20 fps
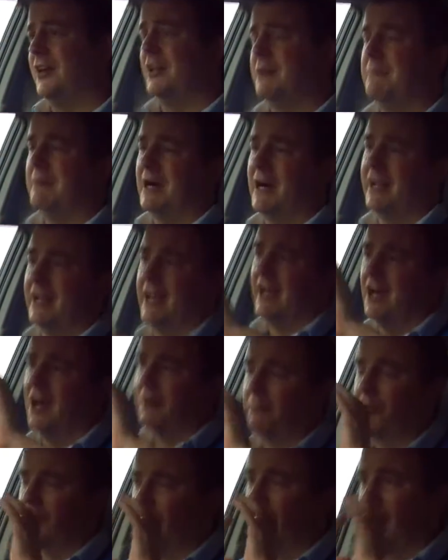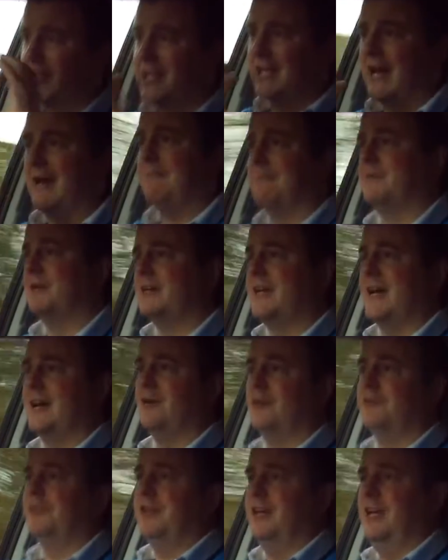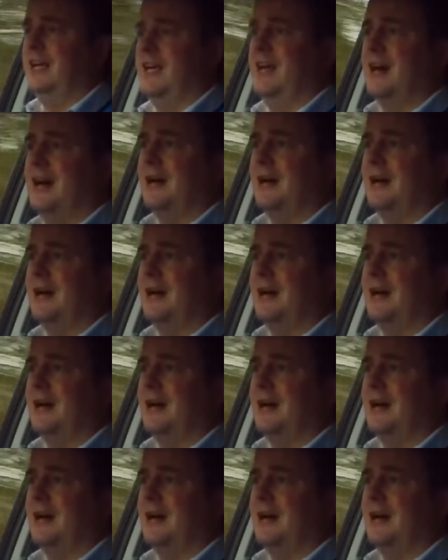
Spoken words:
about it. I'm going to get on the